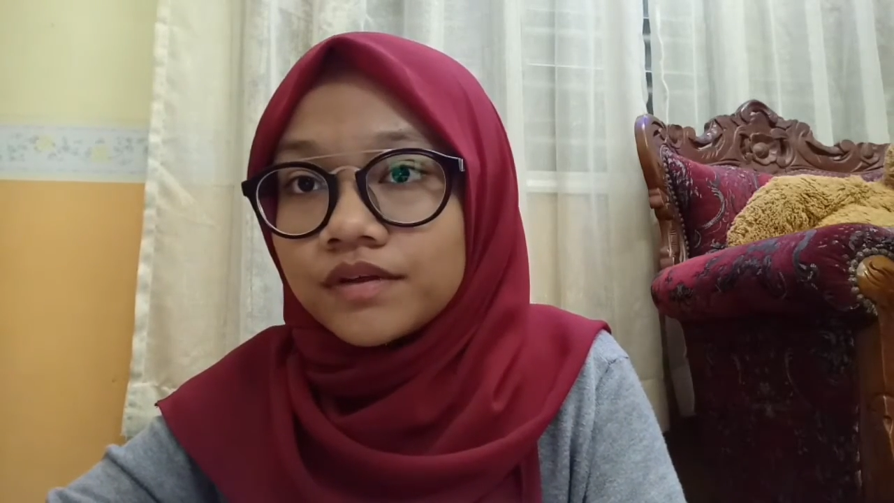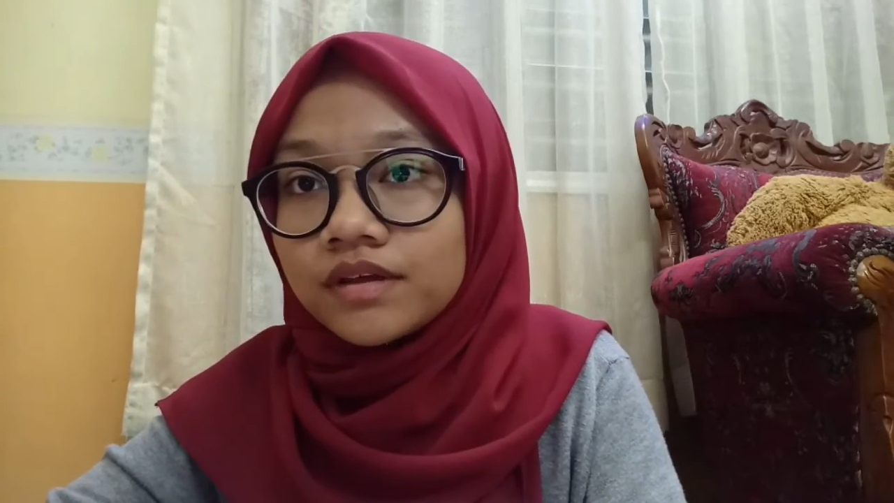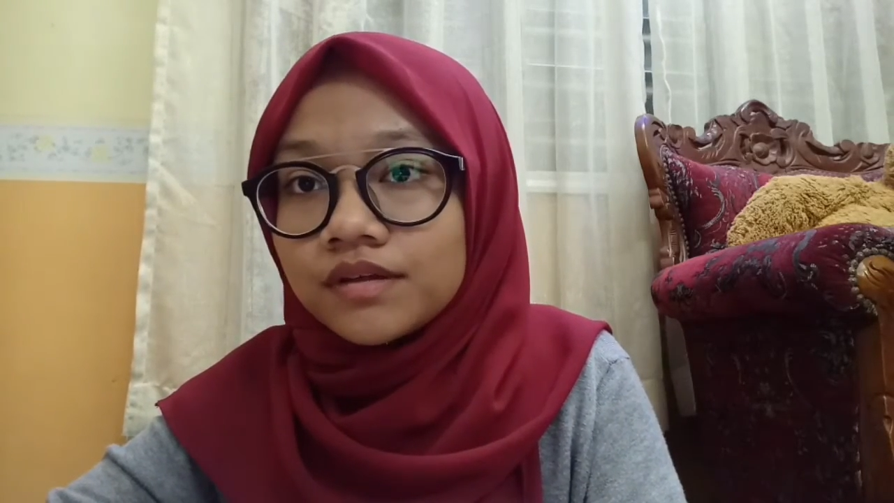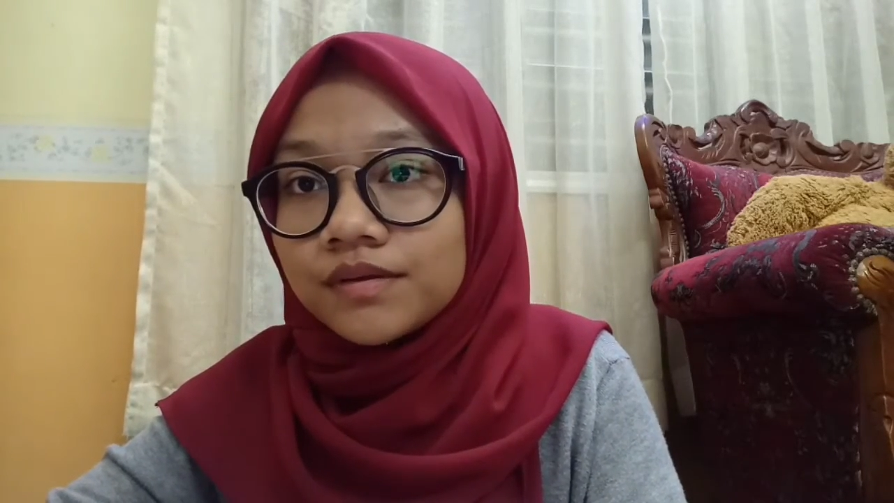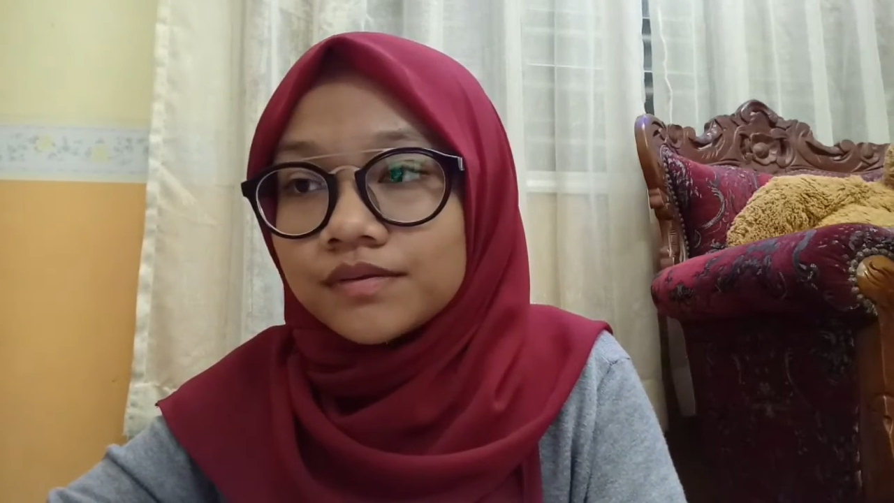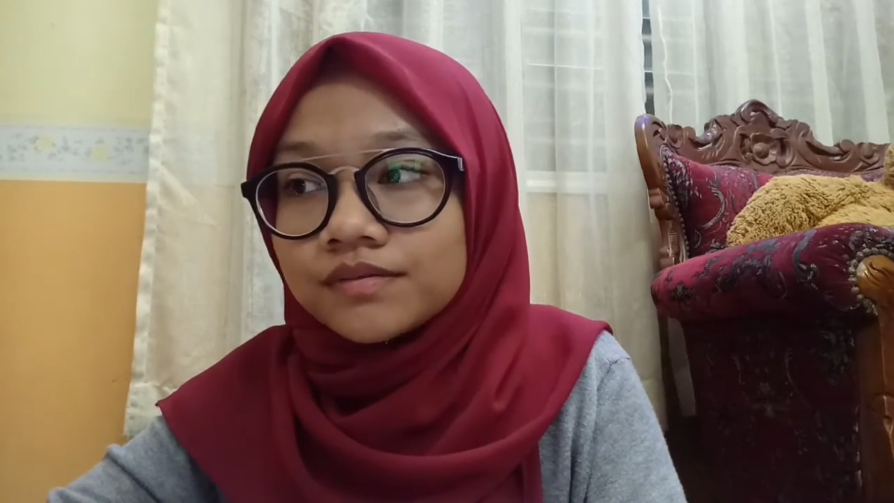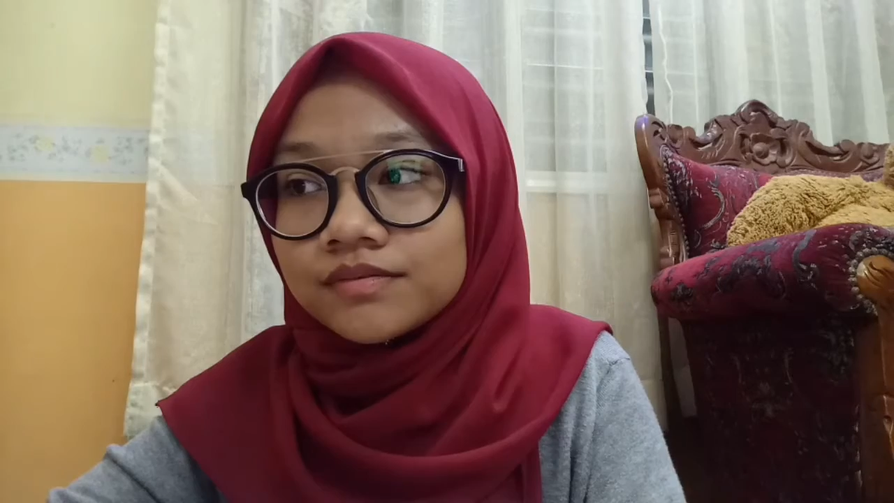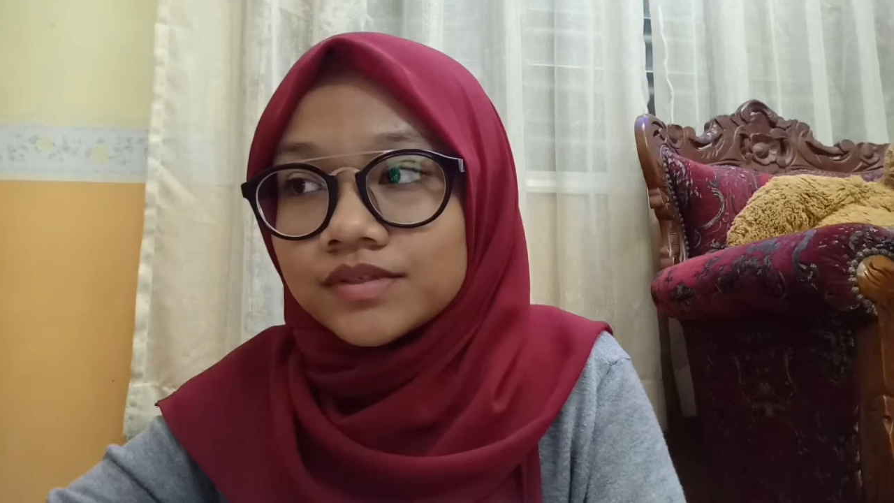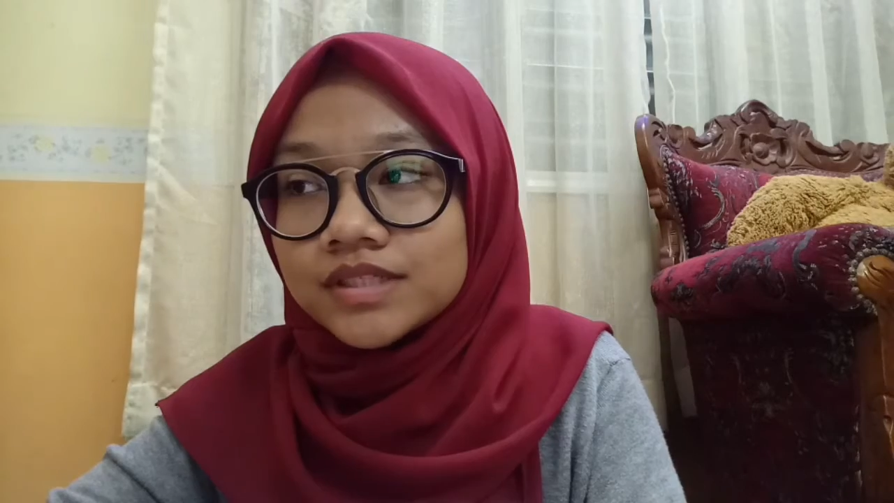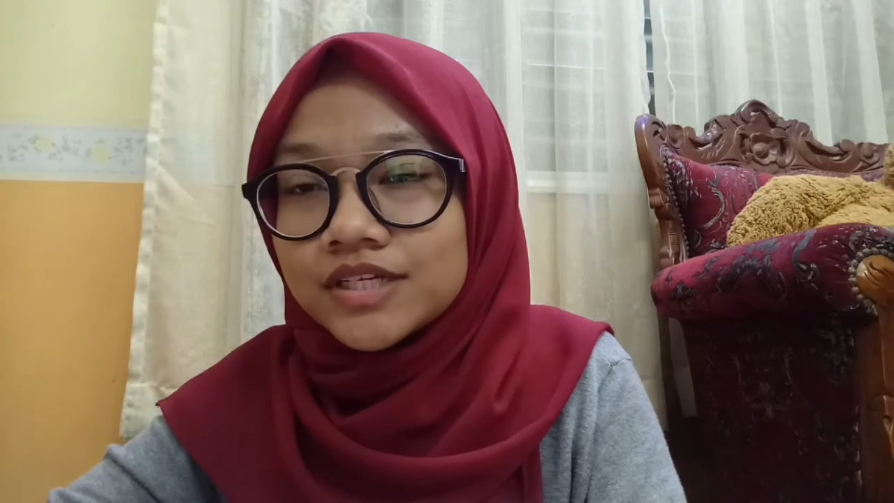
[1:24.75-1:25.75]
and
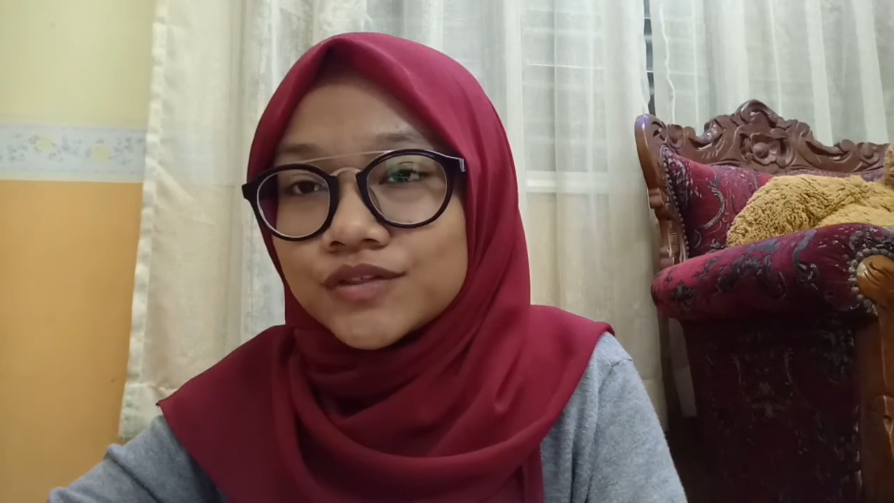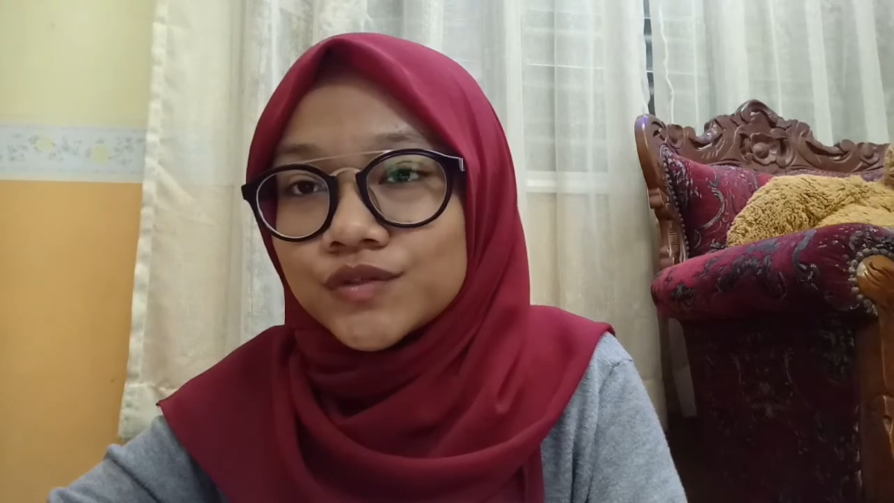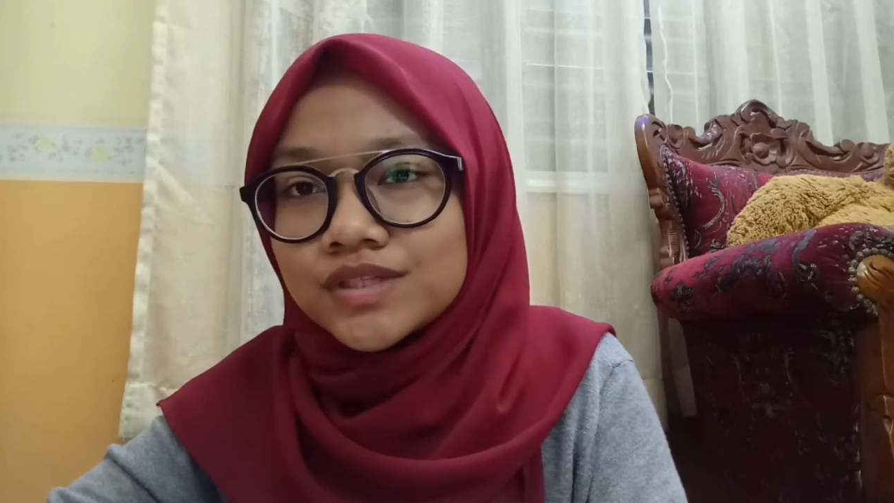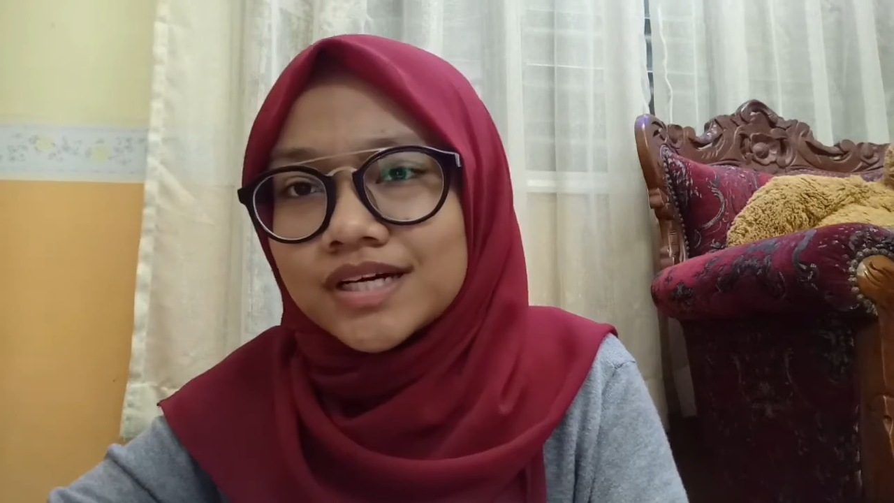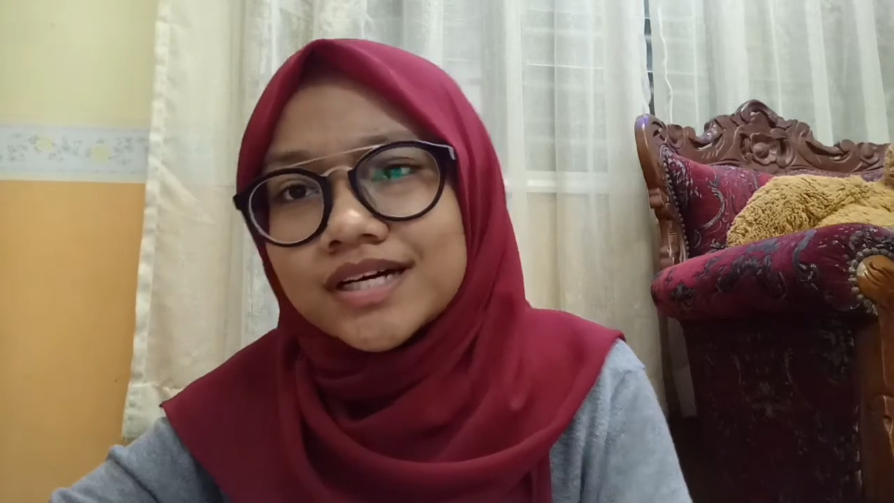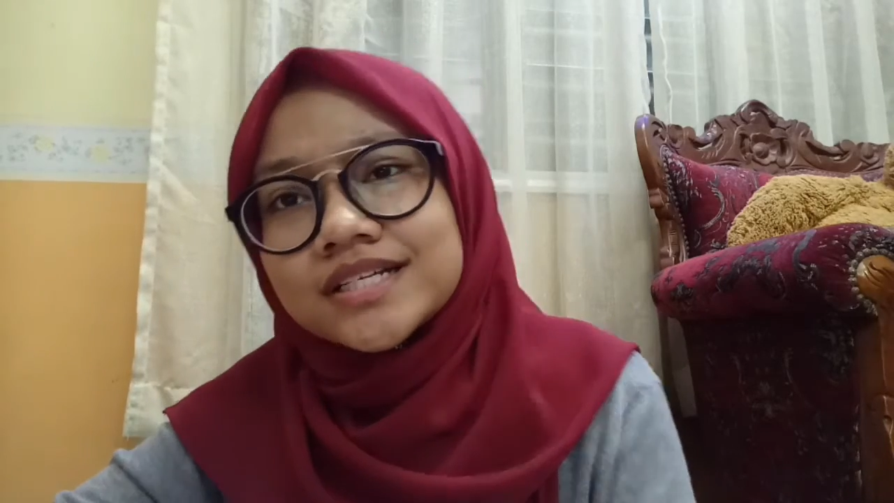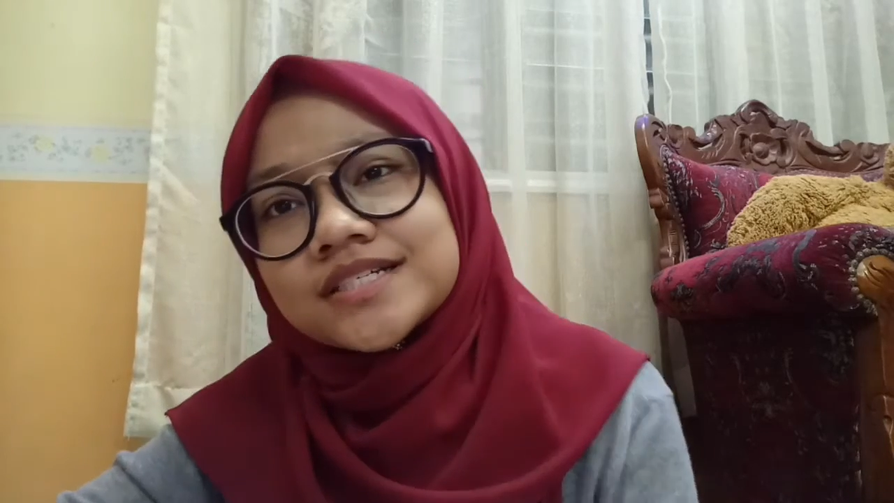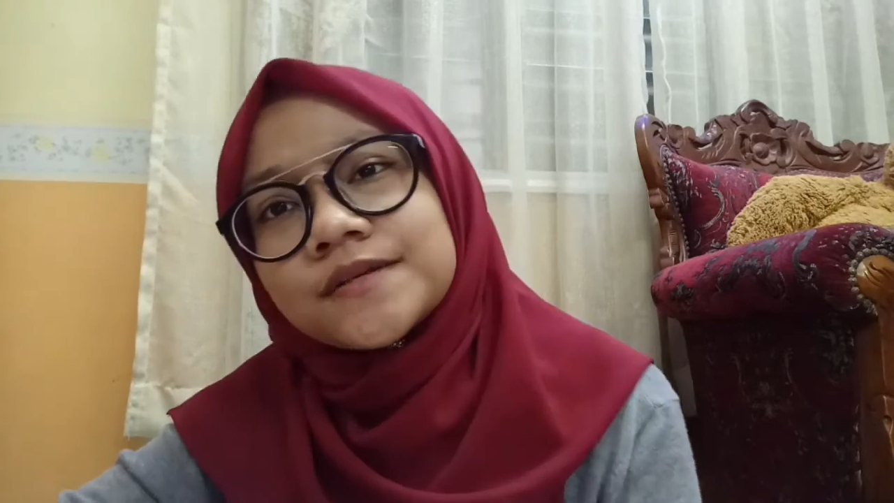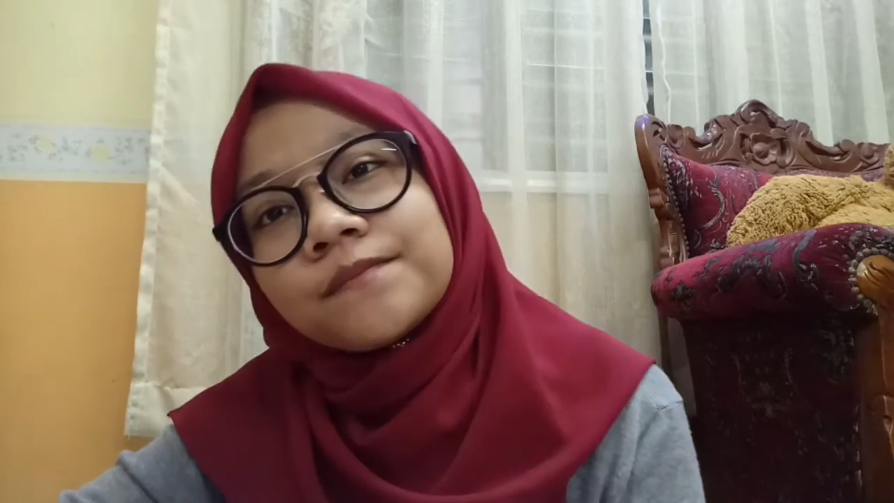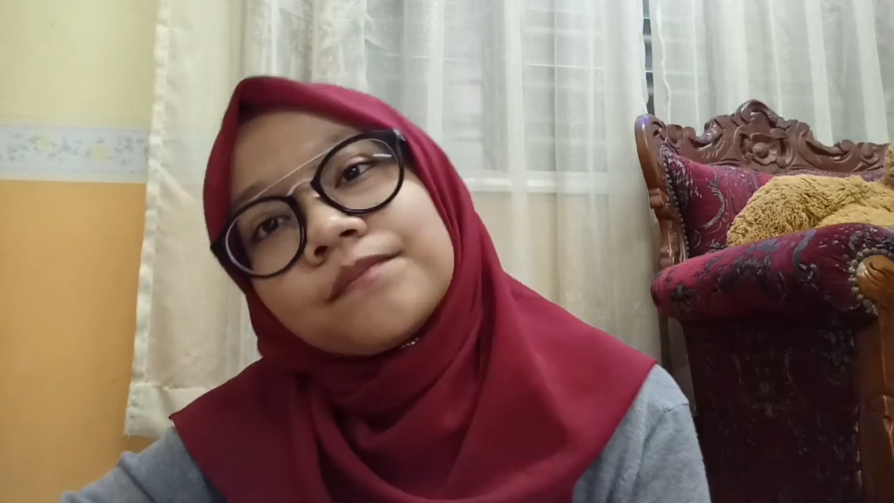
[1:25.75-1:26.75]
was like so
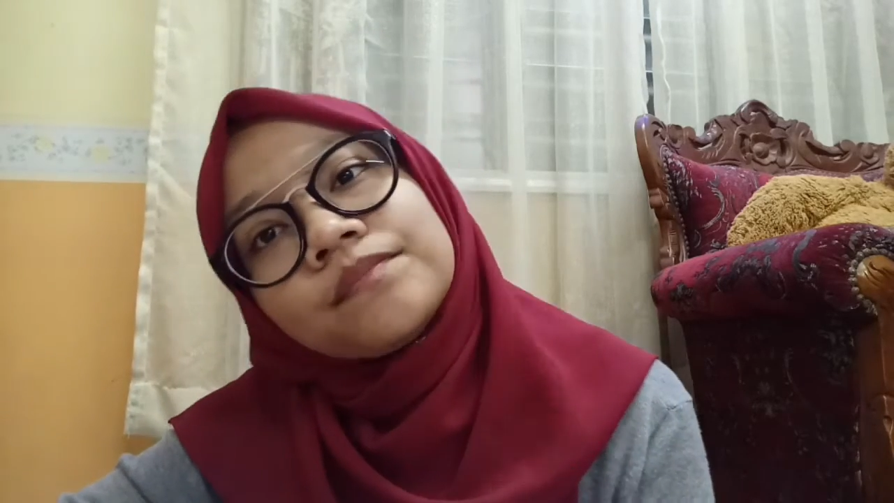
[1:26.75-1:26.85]
touched,